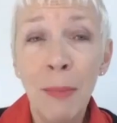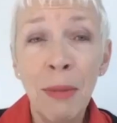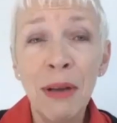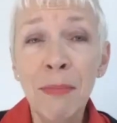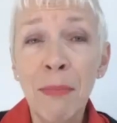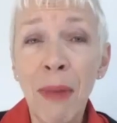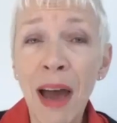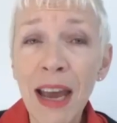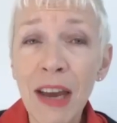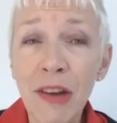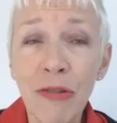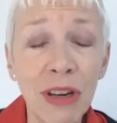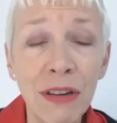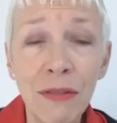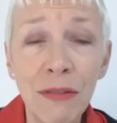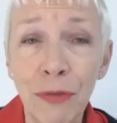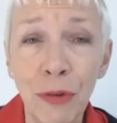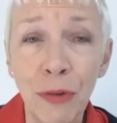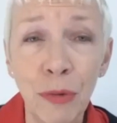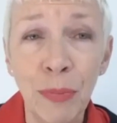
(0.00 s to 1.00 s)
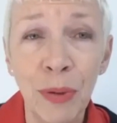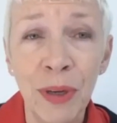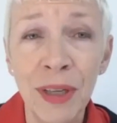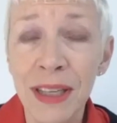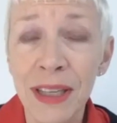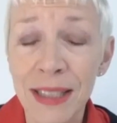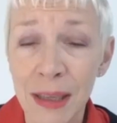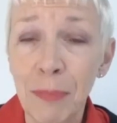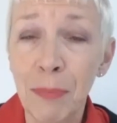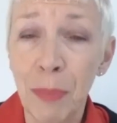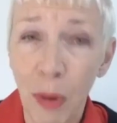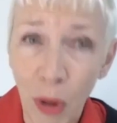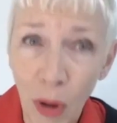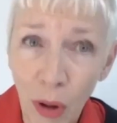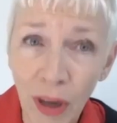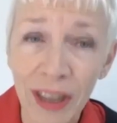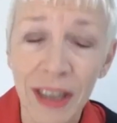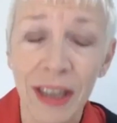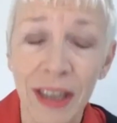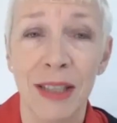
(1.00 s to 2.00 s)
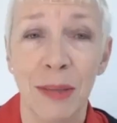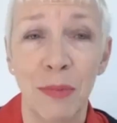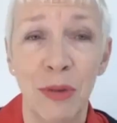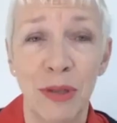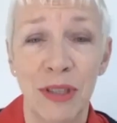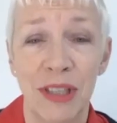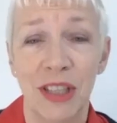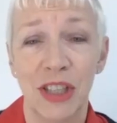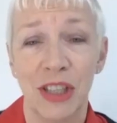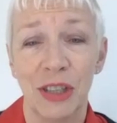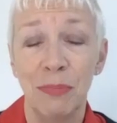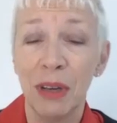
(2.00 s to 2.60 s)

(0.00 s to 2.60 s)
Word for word: mean, my green footprint is appalling as a musician